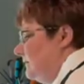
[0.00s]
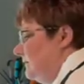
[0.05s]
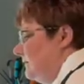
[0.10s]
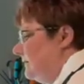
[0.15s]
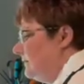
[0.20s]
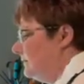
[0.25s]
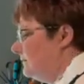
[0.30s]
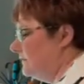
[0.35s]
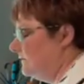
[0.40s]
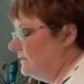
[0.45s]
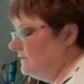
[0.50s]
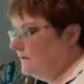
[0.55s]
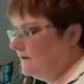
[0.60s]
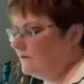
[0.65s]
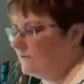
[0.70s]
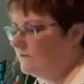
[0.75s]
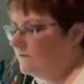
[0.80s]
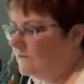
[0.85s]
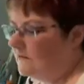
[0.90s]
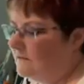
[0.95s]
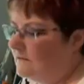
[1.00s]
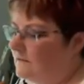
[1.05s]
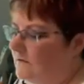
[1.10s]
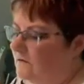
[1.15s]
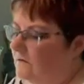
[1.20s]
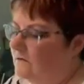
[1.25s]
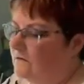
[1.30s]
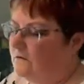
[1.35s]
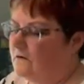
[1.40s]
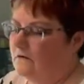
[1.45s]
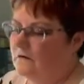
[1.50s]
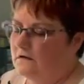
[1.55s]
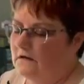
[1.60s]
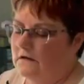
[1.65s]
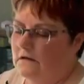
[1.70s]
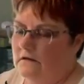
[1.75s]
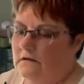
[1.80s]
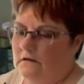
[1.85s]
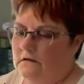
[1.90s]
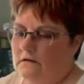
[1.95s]
And then the other thing that you could
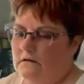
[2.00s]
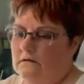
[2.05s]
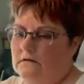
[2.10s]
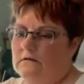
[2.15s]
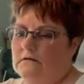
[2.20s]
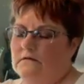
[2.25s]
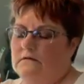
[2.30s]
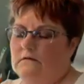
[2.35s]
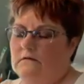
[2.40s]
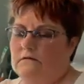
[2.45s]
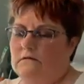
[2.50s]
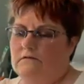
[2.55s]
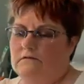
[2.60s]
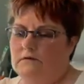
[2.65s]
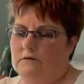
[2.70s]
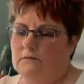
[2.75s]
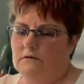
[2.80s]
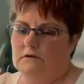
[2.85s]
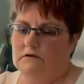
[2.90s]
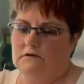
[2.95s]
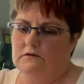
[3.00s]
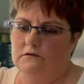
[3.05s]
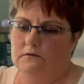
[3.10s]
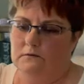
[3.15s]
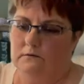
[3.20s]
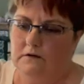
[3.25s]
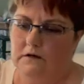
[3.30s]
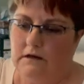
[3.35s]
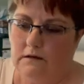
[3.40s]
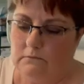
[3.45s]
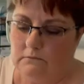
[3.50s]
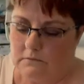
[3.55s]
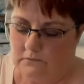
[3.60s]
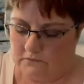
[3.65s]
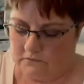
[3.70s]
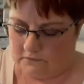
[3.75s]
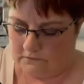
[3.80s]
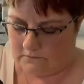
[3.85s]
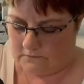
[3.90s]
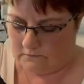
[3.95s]
get, if you wanted to, are heat
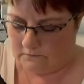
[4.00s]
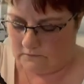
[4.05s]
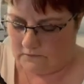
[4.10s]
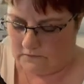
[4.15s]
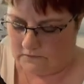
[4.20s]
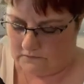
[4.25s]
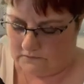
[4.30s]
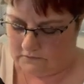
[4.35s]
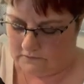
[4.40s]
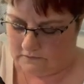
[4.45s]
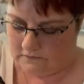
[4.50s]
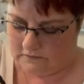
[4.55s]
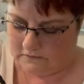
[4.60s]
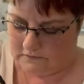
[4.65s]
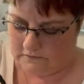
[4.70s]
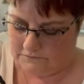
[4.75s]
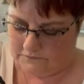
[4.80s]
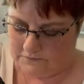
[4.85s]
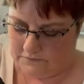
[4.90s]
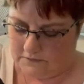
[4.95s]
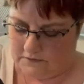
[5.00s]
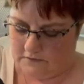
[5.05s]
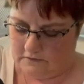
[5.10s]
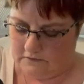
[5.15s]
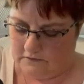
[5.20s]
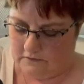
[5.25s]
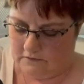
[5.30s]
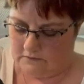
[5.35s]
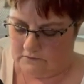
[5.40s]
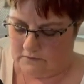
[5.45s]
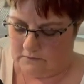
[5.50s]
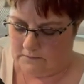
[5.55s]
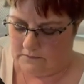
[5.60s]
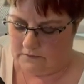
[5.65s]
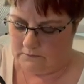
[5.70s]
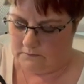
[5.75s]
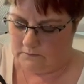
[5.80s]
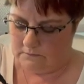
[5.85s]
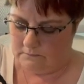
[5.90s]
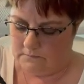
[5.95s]
resistant ones, so that if you iron over them,
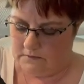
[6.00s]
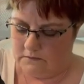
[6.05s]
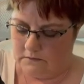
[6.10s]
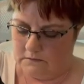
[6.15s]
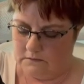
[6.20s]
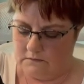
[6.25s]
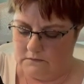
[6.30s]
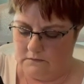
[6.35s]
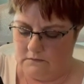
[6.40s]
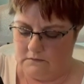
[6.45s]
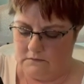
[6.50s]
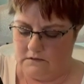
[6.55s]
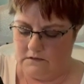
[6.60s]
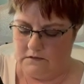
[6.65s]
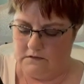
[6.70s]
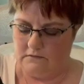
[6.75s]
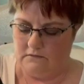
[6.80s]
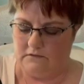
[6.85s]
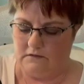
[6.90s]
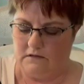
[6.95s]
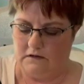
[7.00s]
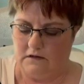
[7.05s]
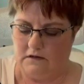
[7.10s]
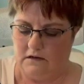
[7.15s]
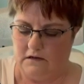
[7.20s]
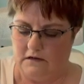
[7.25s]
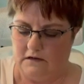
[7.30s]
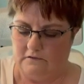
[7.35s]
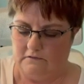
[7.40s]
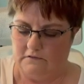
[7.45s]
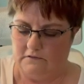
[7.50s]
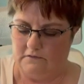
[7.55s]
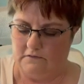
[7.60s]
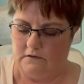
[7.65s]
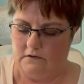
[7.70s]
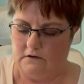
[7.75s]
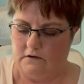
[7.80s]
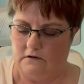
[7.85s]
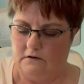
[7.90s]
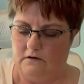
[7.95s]
they won't melt. These that I have, if
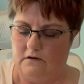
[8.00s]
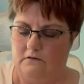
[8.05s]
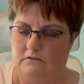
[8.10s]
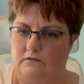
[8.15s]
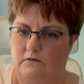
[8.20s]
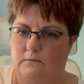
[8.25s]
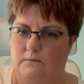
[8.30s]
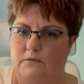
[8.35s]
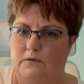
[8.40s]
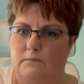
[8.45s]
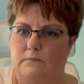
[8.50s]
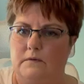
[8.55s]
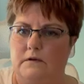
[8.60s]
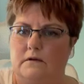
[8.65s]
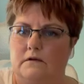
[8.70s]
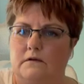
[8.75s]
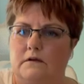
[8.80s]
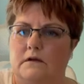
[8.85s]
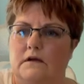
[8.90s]
you iron over them, they'll melt.